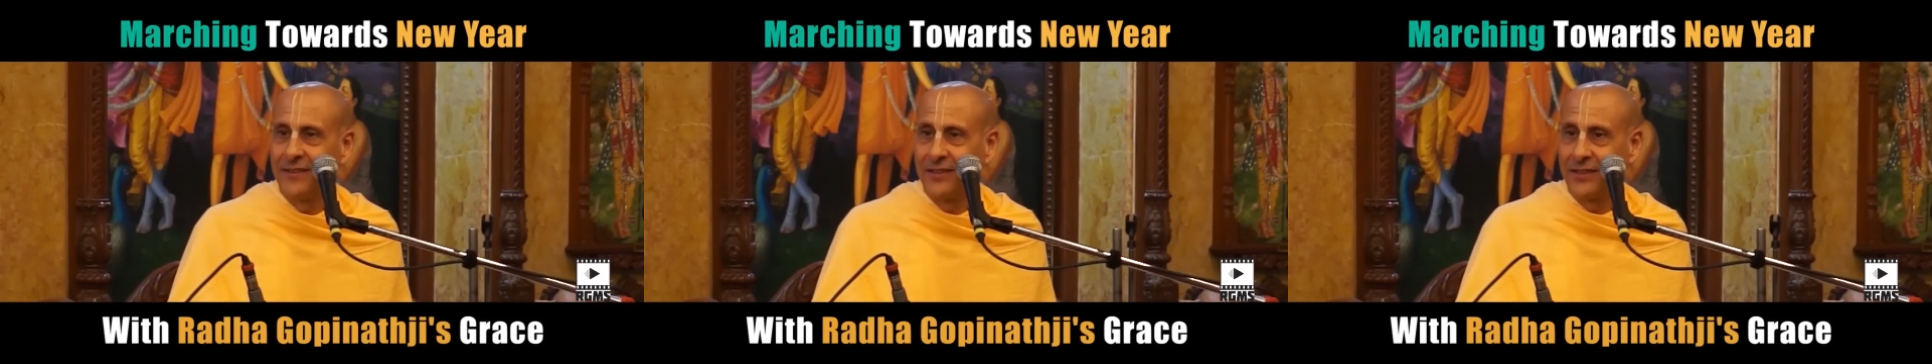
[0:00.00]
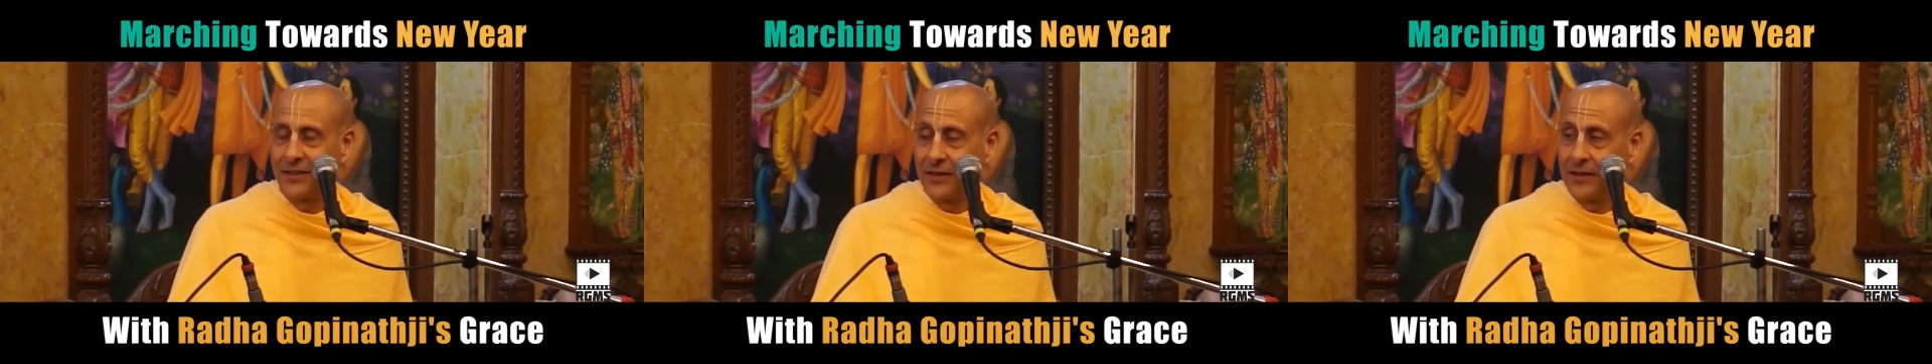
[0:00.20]

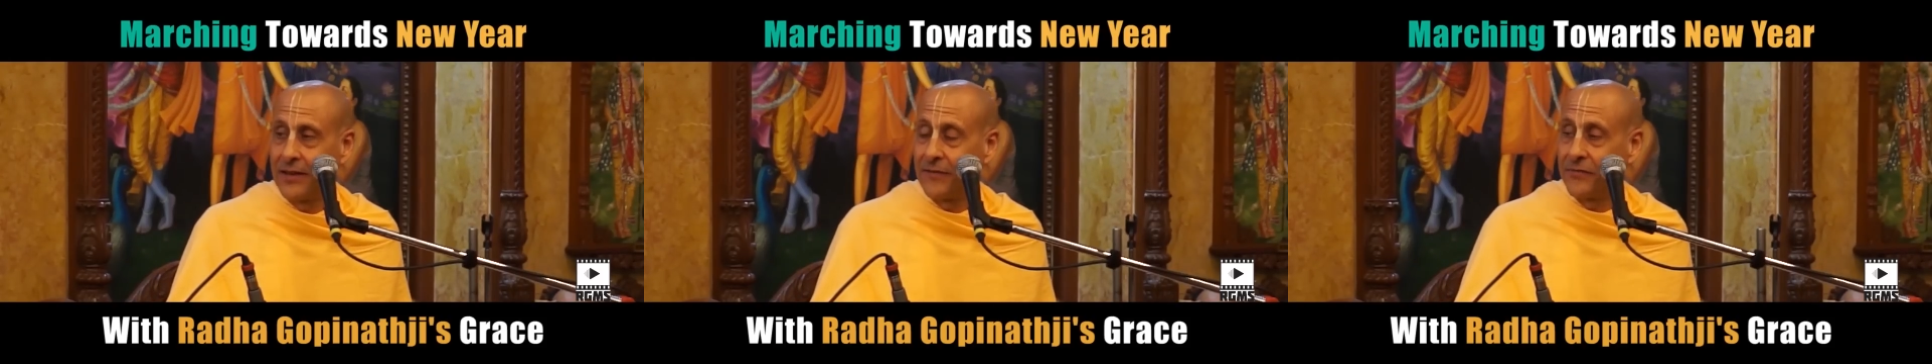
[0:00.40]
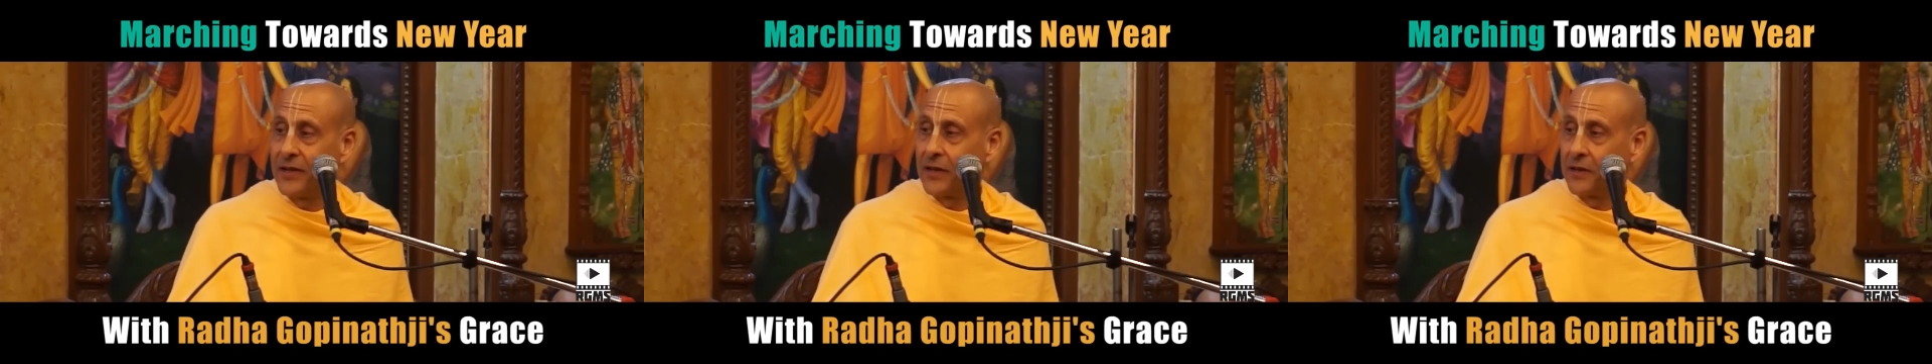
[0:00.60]
it can
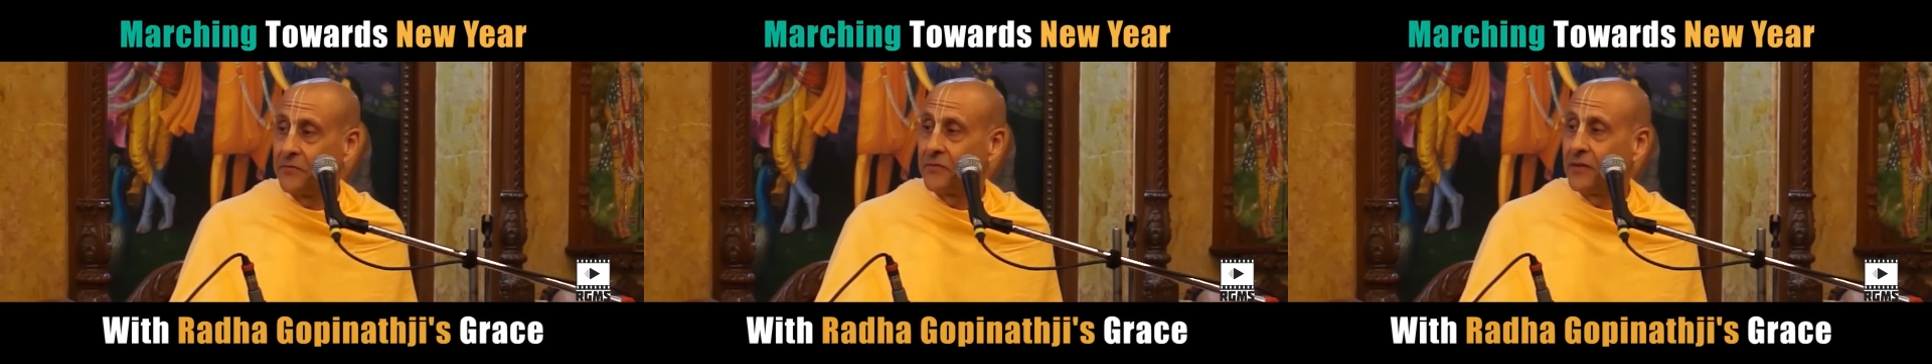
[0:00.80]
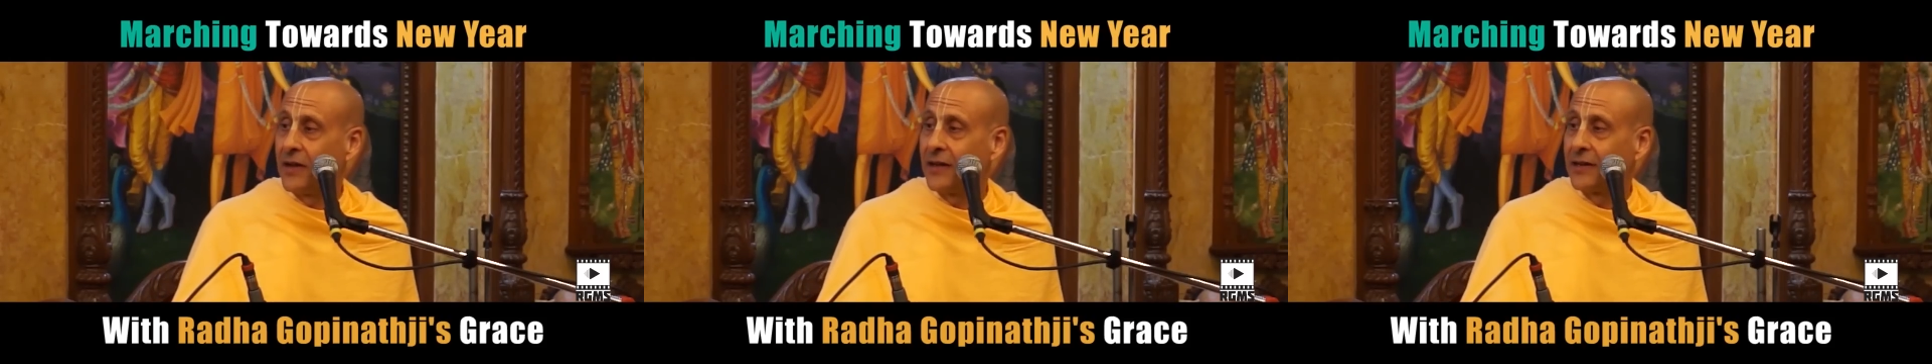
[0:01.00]
have that
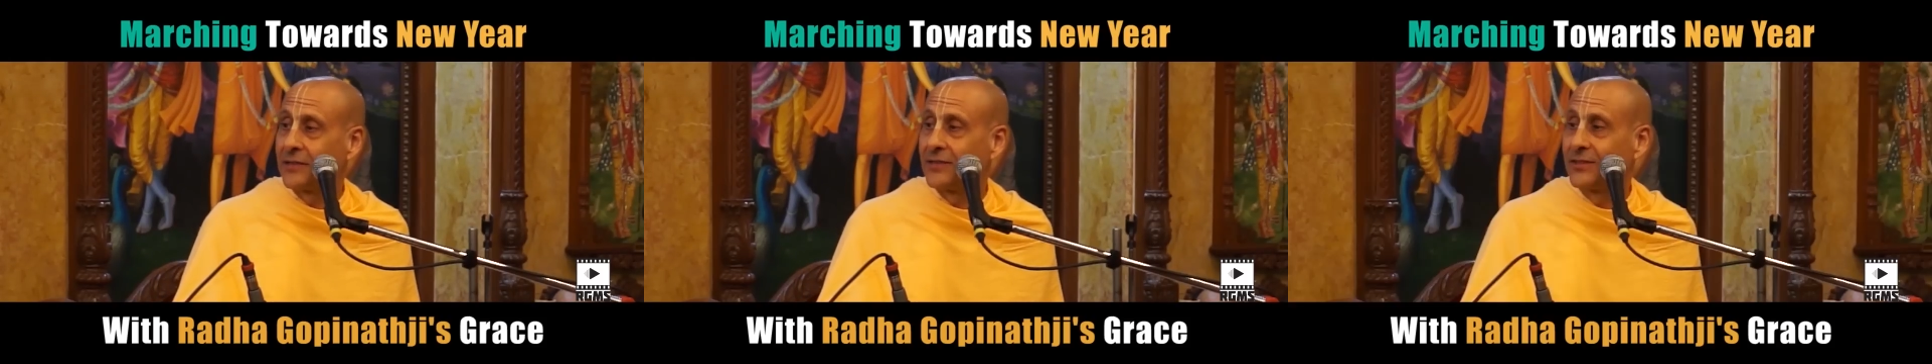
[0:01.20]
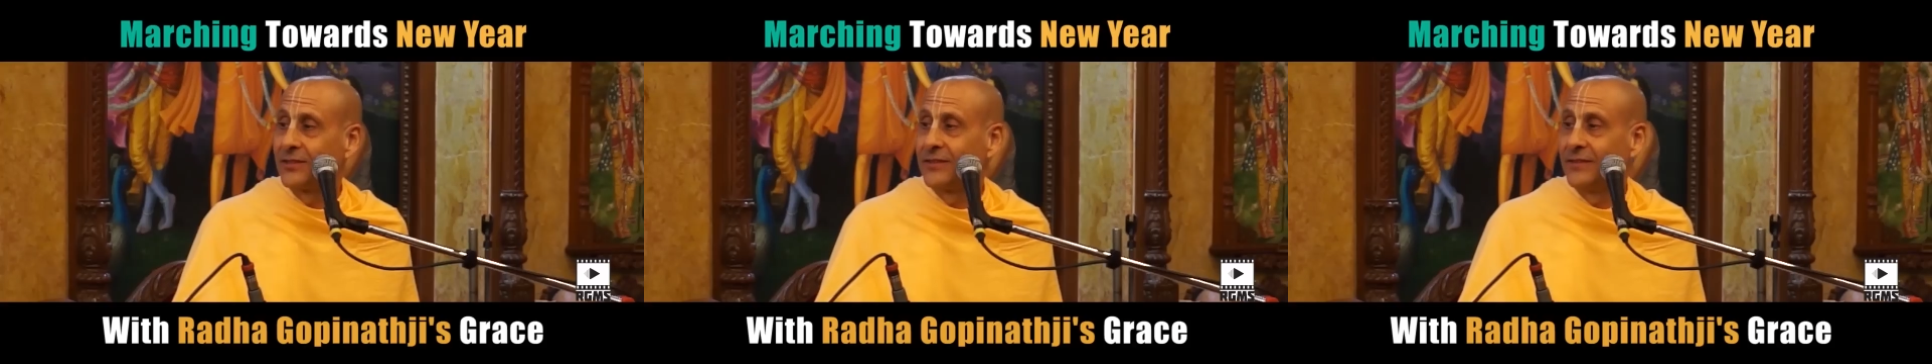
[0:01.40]

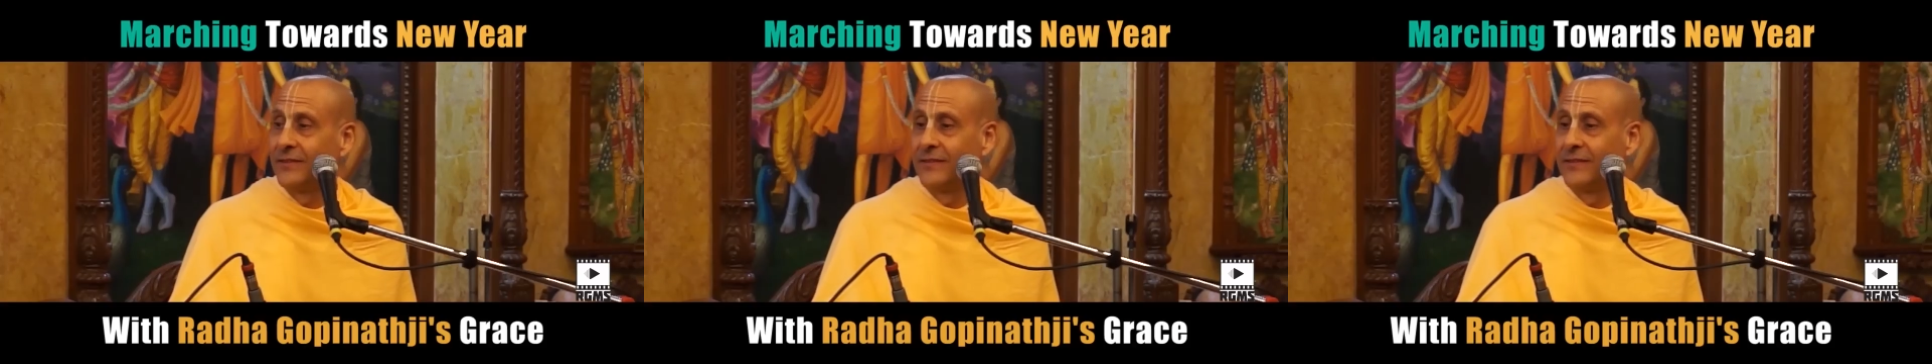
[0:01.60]
effect.